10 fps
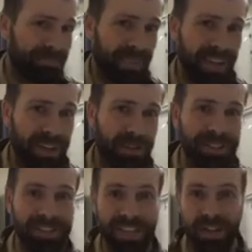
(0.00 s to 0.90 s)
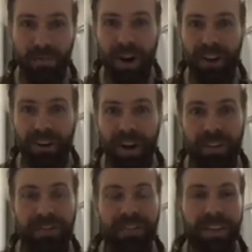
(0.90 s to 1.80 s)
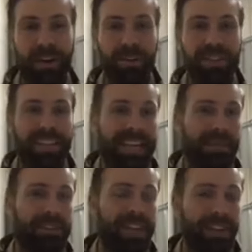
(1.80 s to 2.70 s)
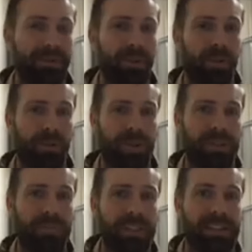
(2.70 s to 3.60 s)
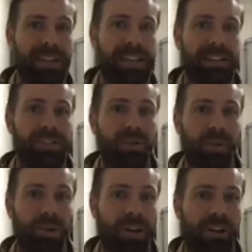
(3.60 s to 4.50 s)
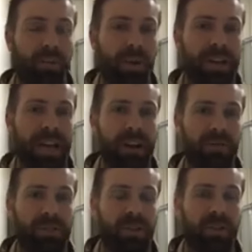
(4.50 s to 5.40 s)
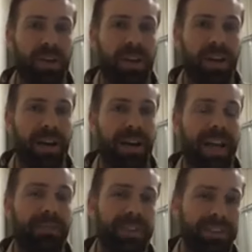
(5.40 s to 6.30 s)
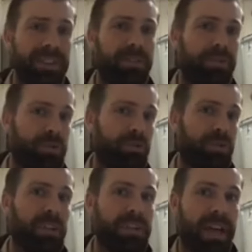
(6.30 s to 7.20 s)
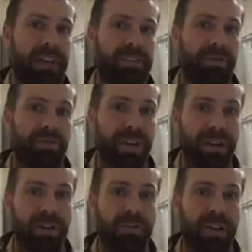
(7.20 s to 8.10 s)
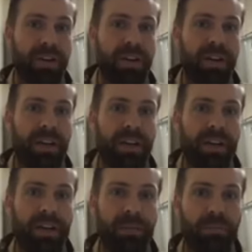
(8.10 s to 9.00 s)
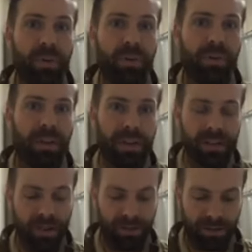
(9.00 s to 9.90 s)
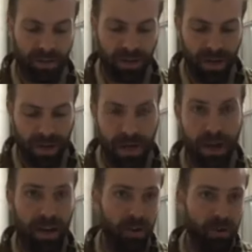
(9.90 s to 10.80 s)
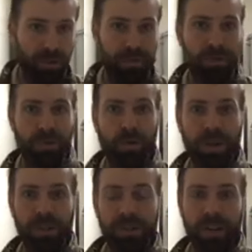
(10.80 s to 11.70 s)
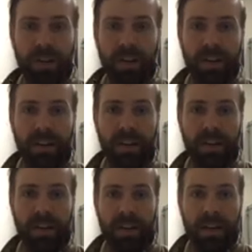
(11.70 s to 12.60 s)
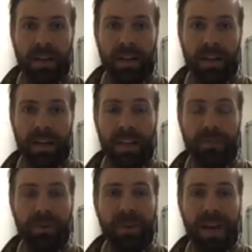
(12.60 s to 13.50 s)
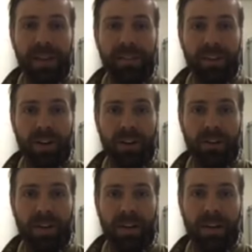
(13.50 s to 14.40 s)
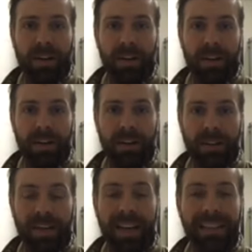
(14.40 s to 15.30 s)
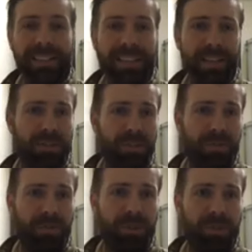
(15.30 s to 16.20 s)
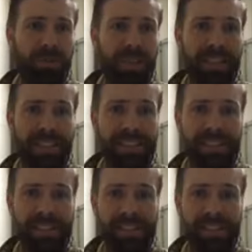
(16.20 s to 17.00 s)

uh, you can see where you know, it's like a game of telephone where something's going to get started on the way down. So uh, having a system and drilling that is a very, very uh, important thing here. So, uh, and I'll go through some questions here. And uh, uh, if you guys are, uh, the kindest thing you could do for a show like this is to